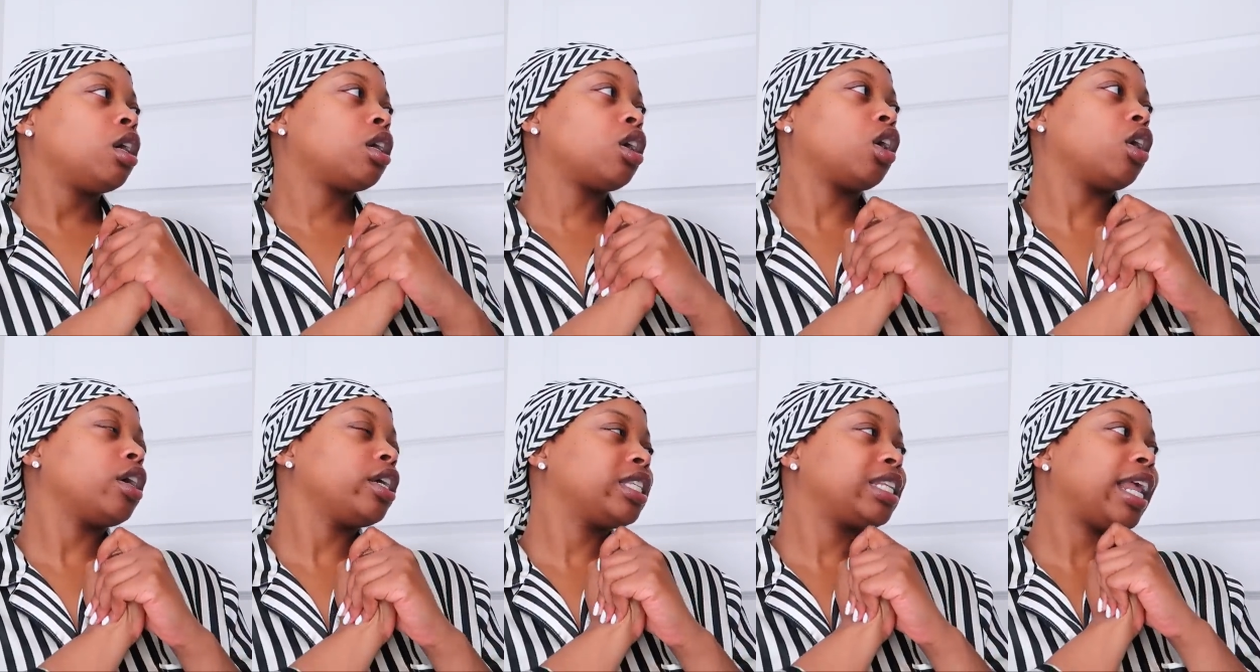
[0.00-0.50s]

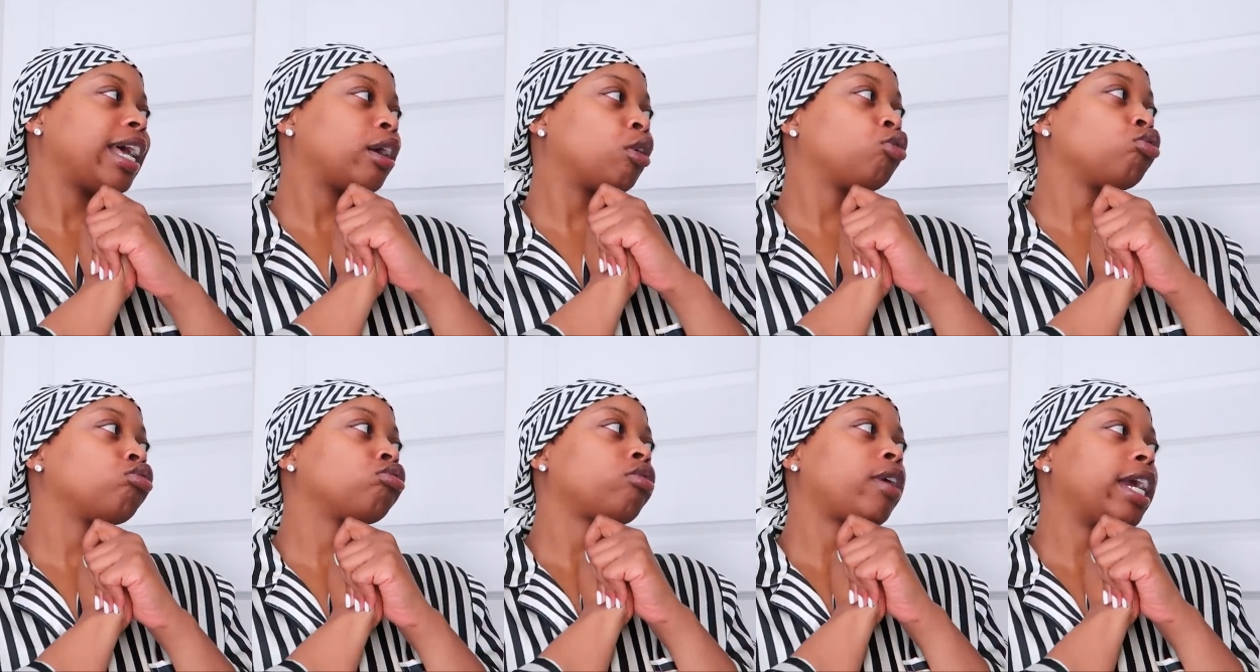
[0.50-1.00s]
girl it's like
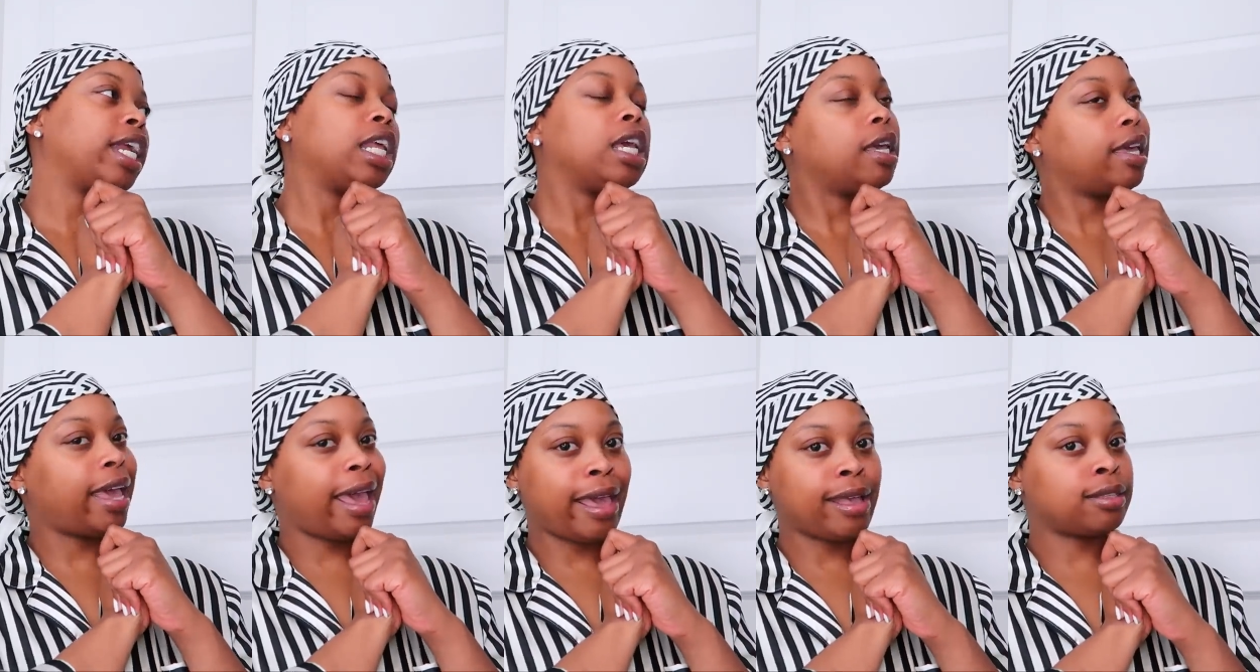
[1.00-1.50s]

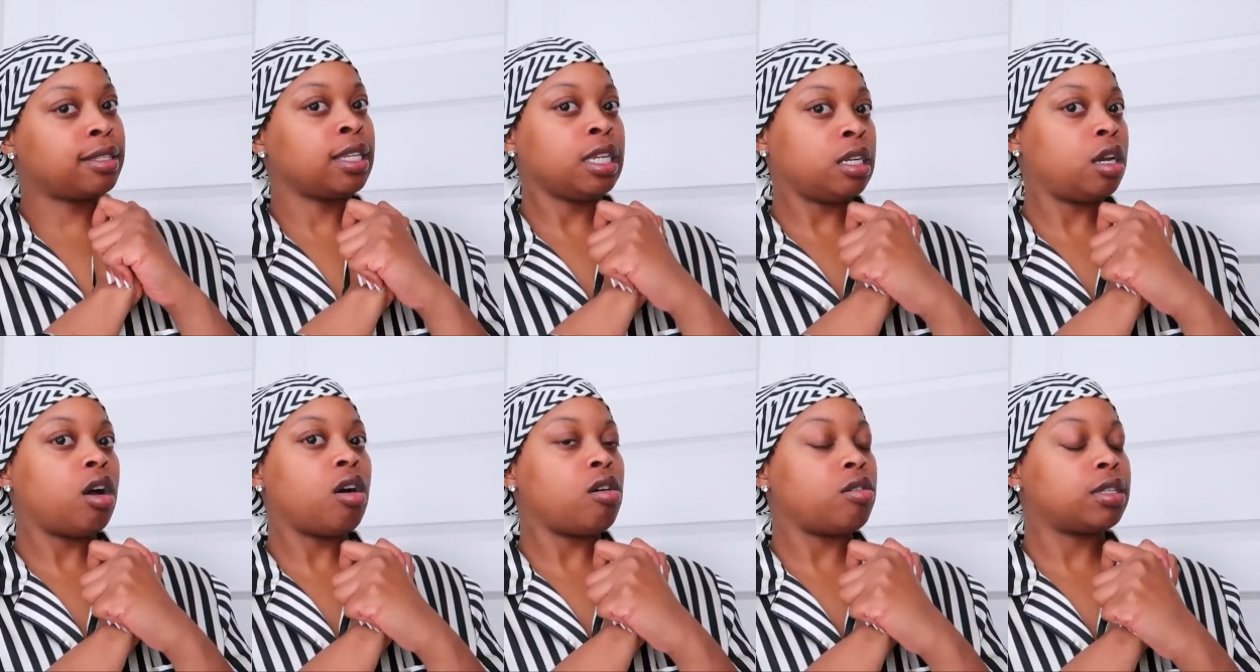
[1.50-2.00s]
raining cats
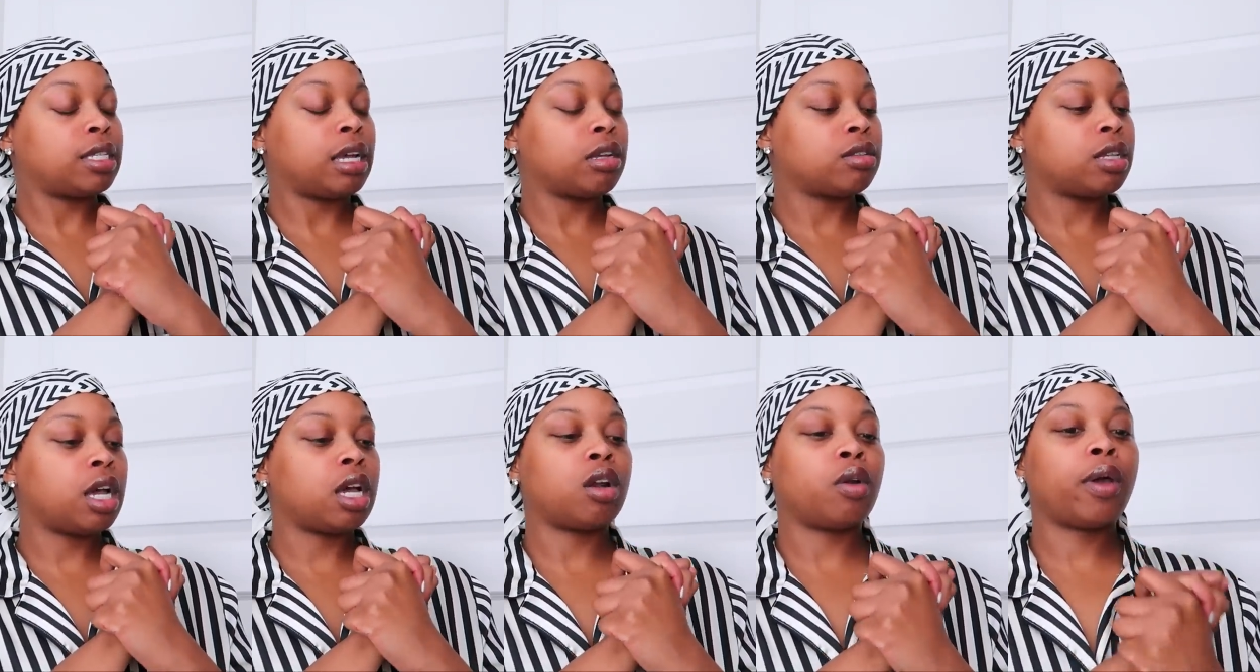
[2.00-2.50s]
and dogs
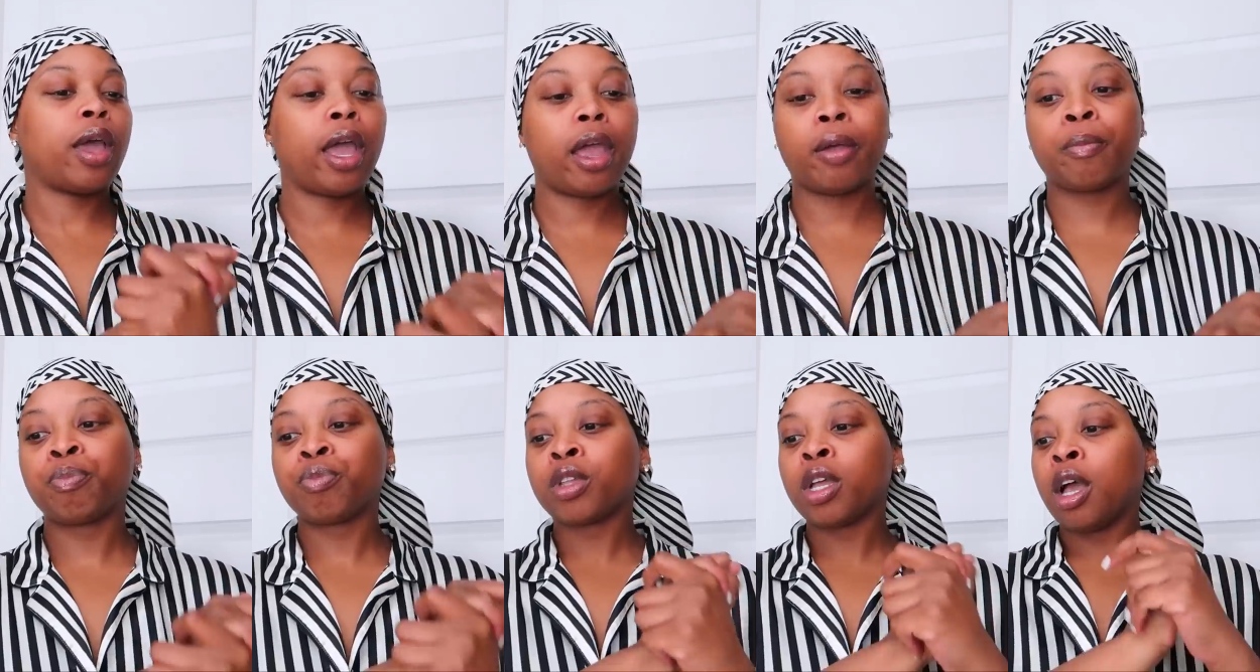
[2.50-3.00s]
outside
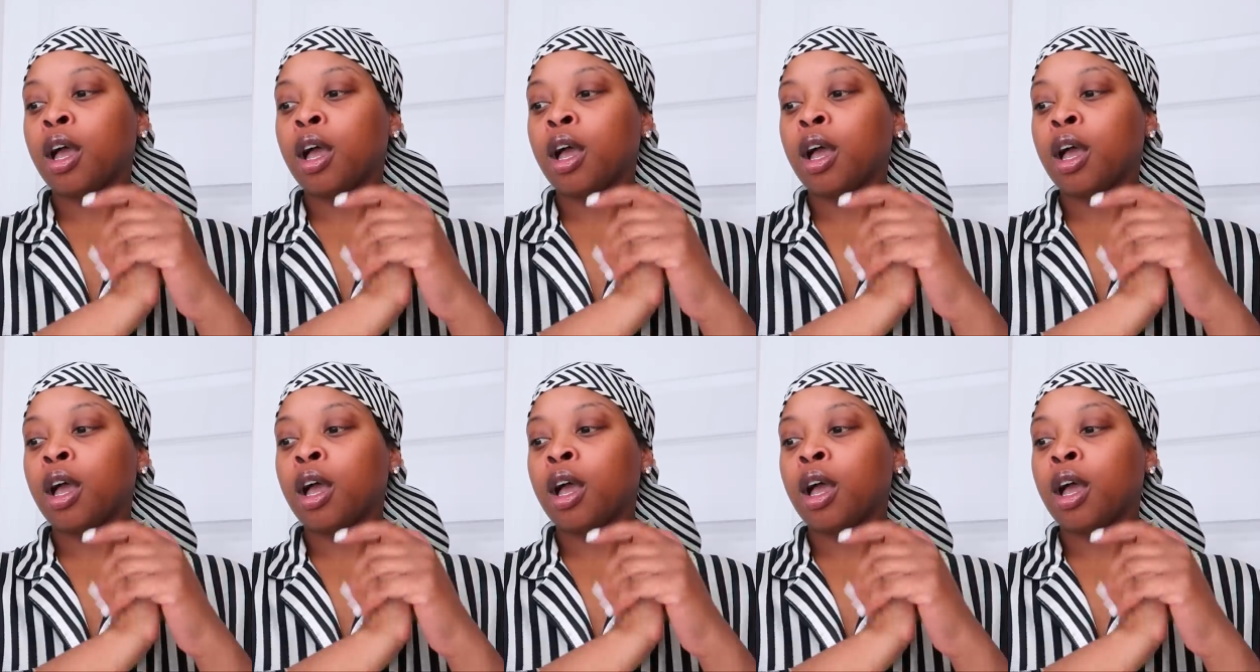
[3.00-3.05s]
okay